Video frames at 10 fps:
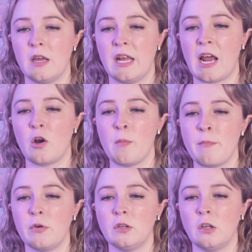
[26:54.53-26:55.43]
and I
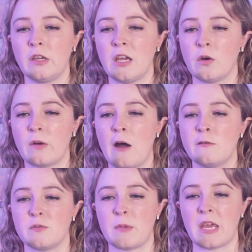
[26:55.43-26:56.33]
remember looking
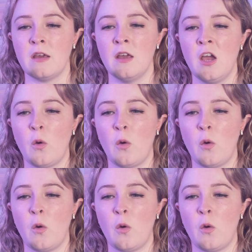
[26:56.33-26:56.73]
around me